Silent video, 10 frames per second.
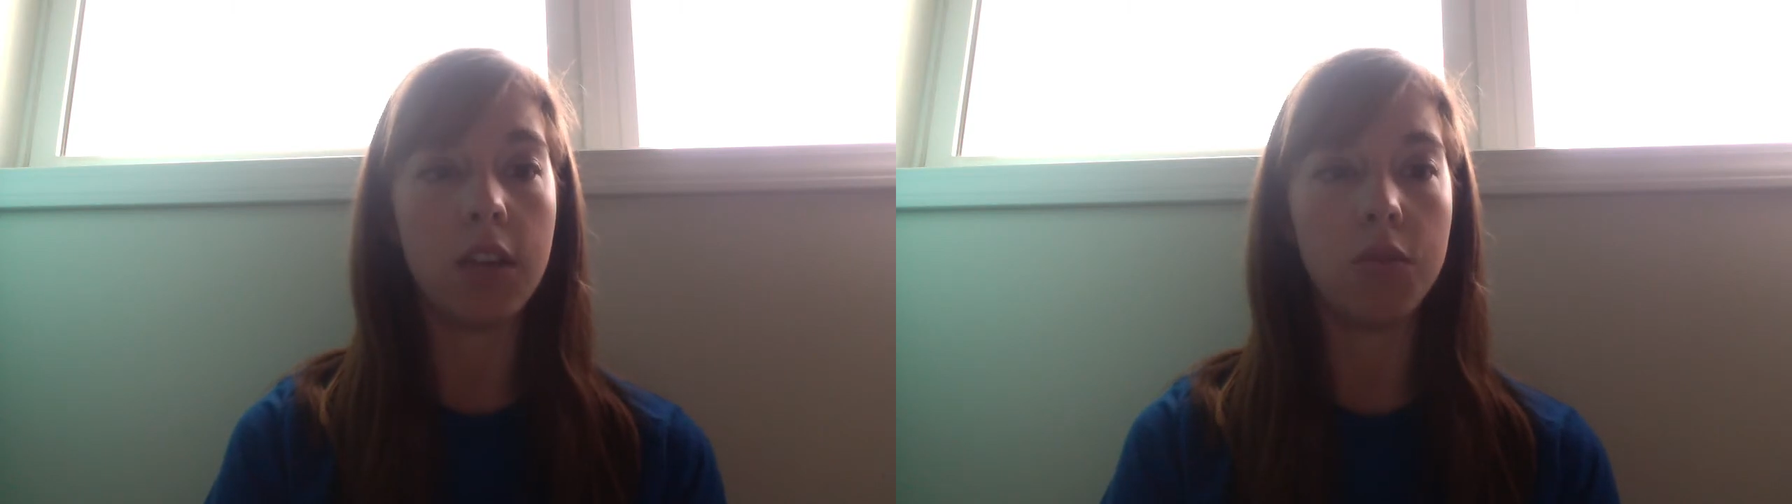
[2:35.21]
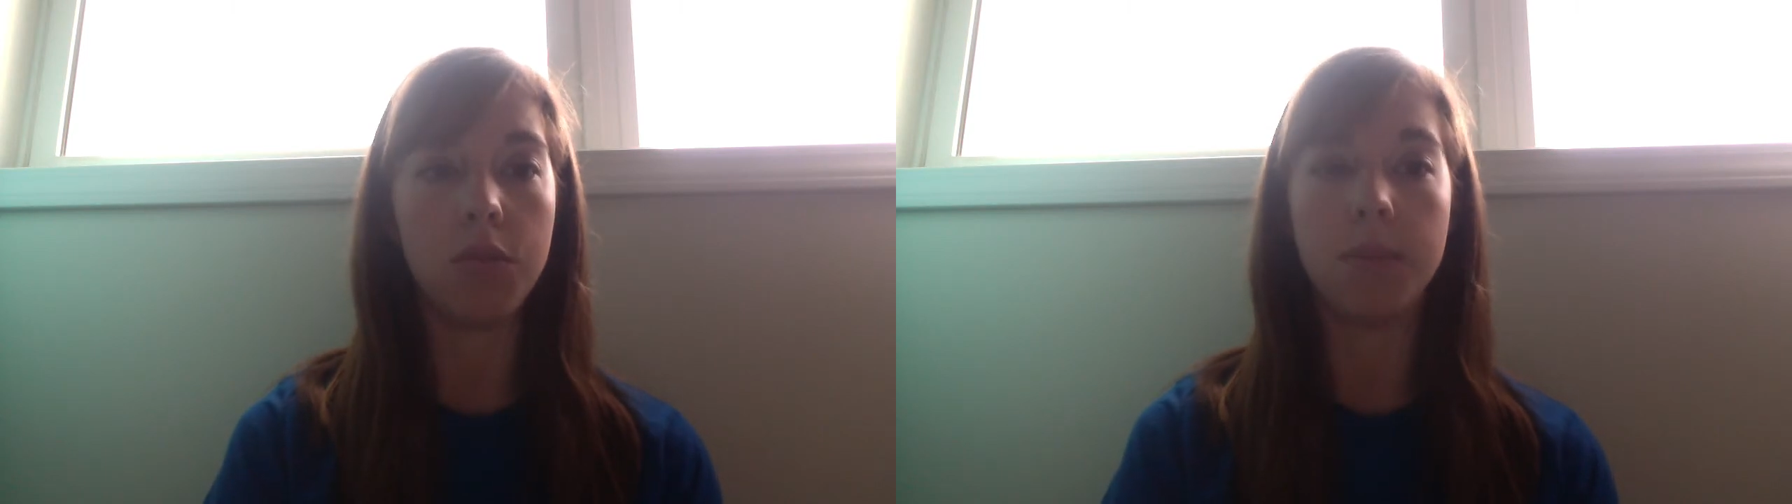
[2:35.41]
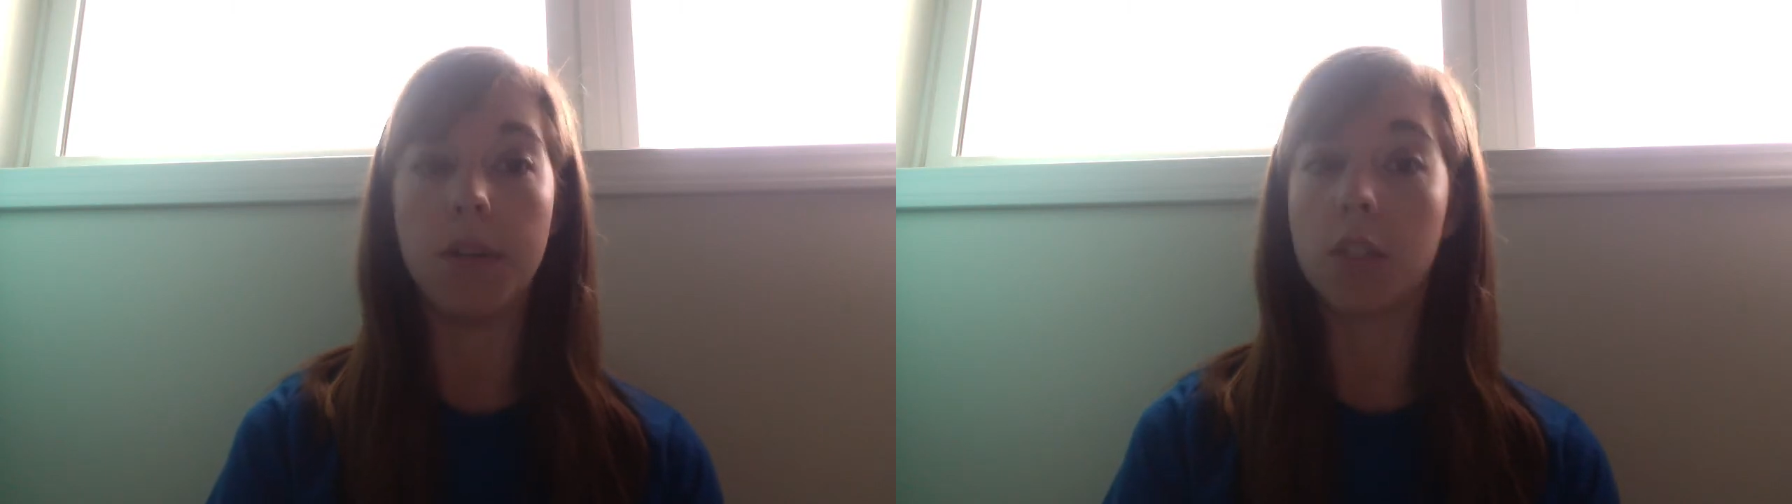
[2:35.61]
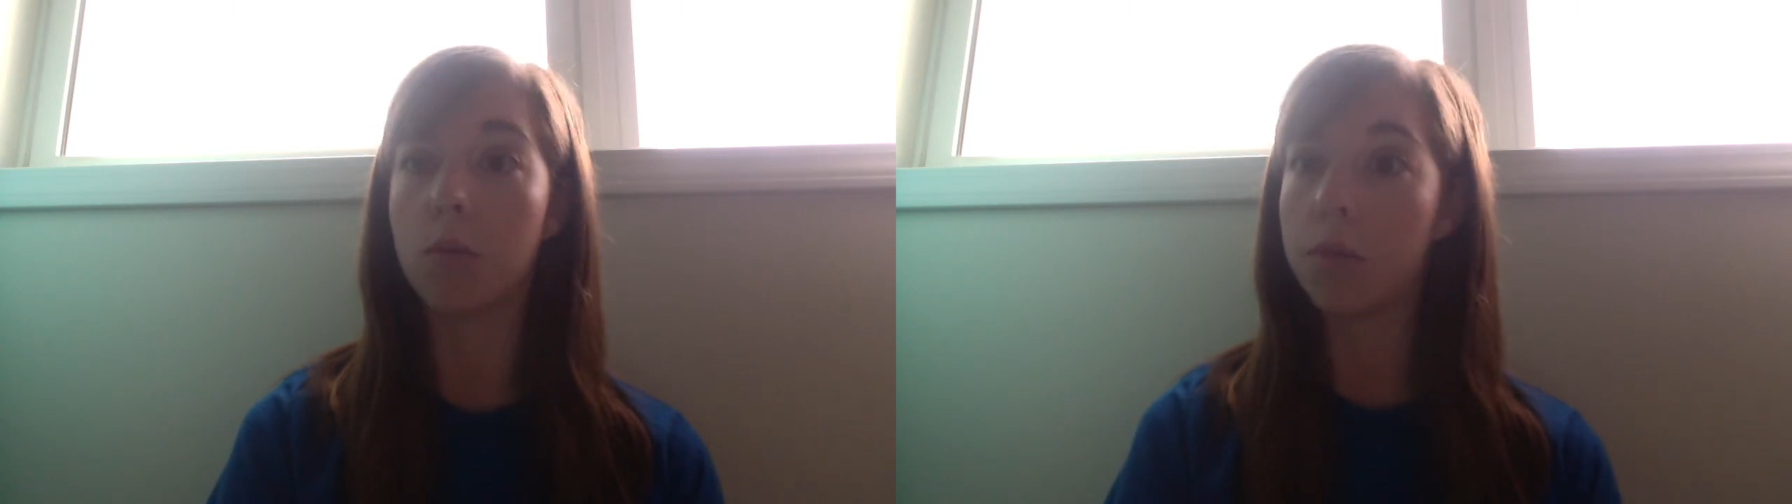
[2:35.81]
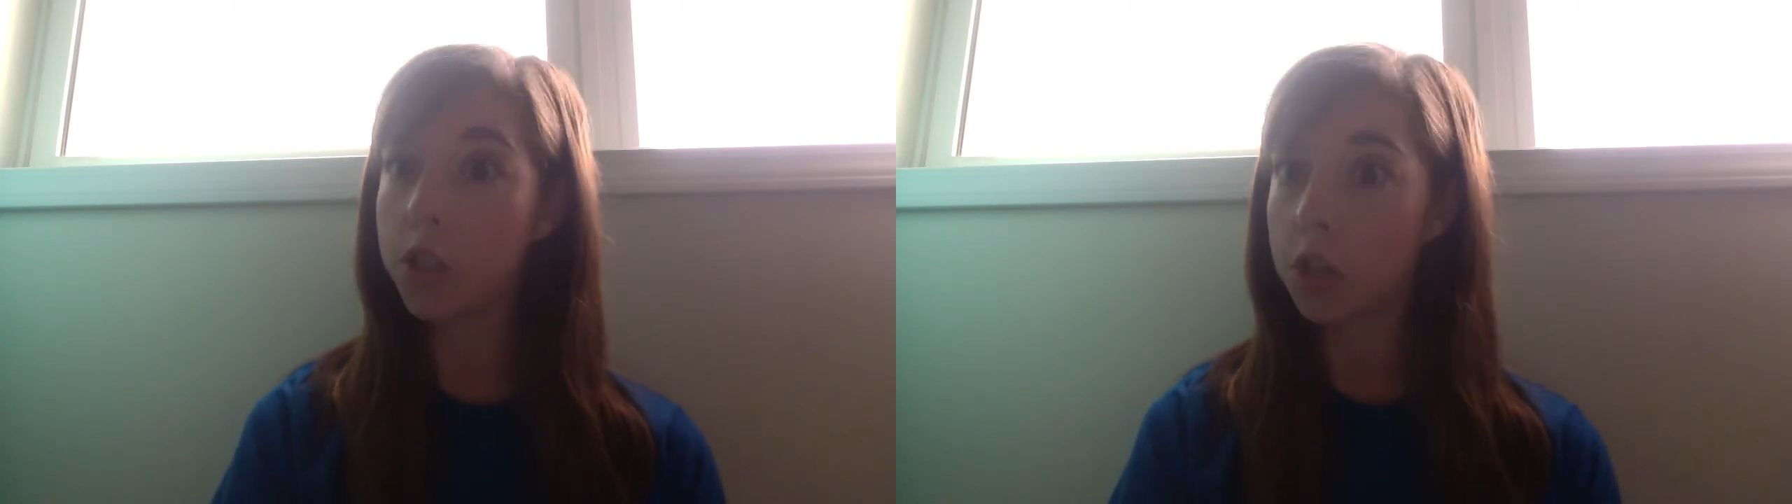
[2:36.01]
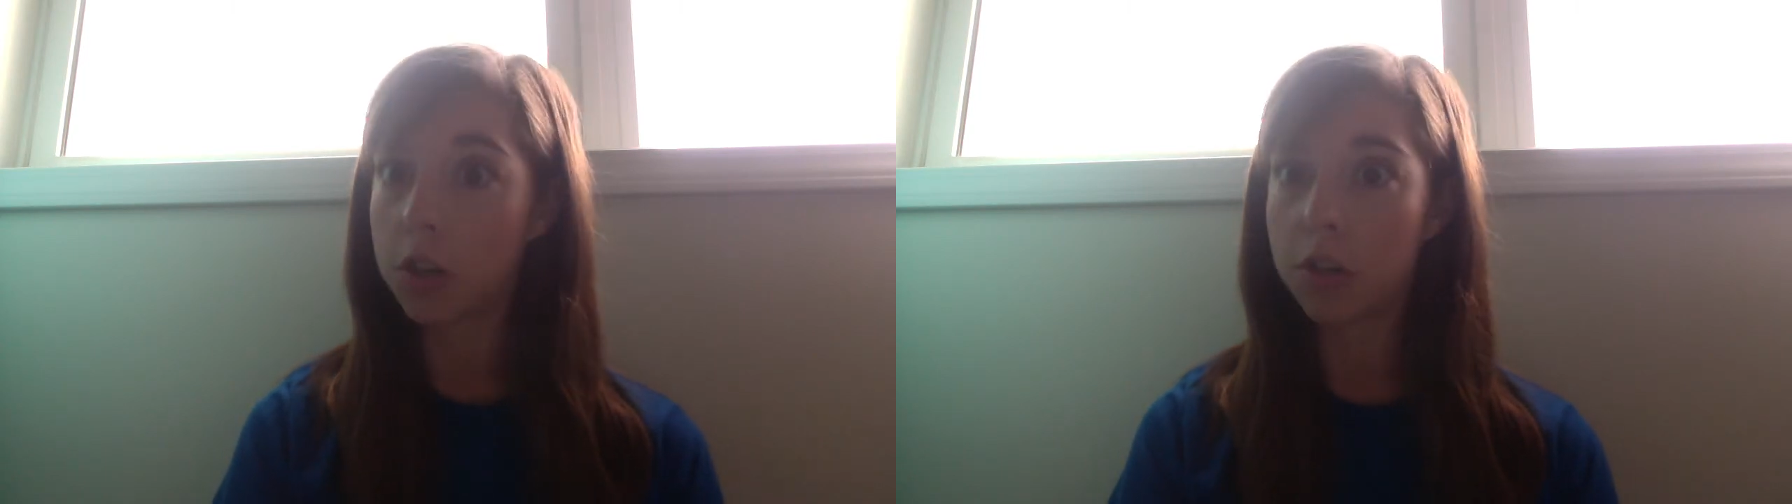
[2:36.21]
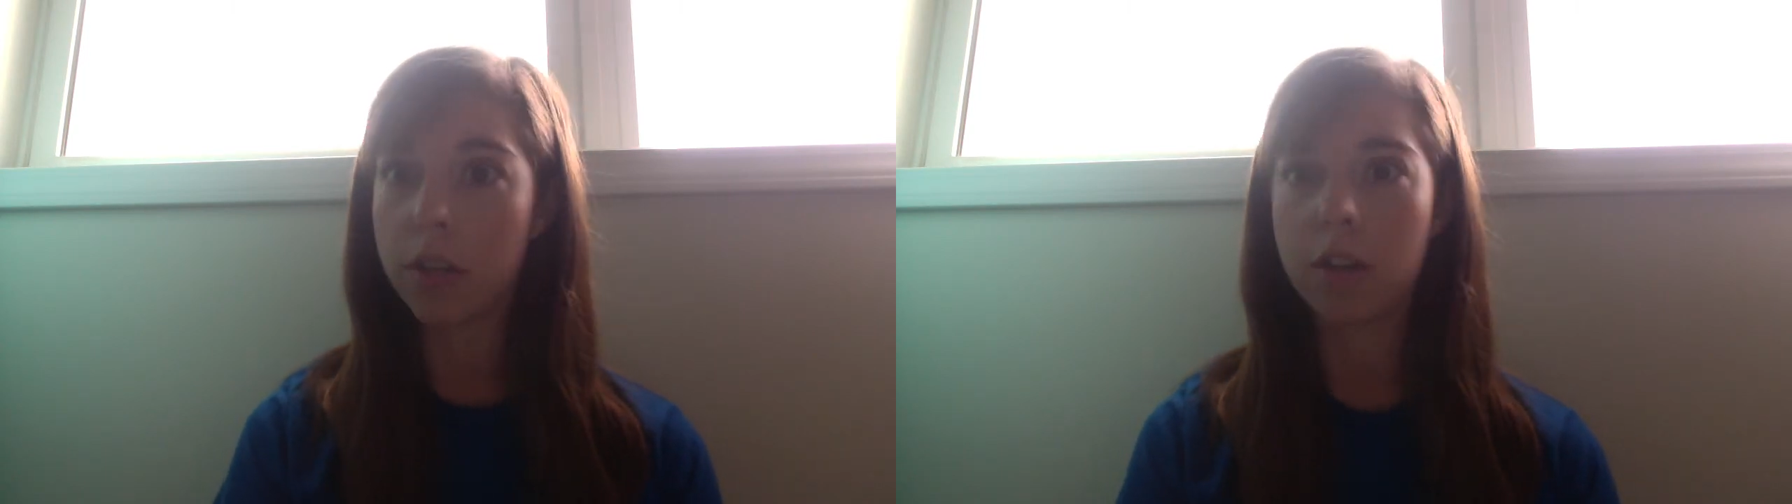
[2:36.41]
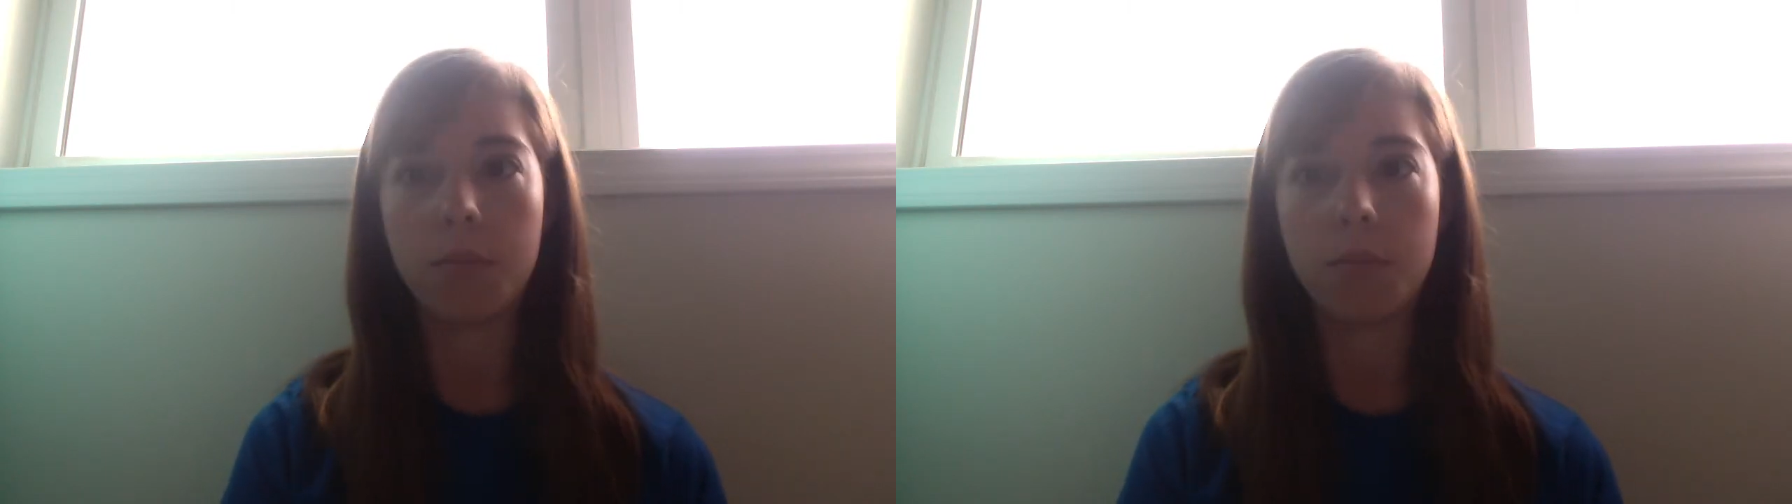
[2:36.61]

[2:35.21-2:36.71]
who's much more mature than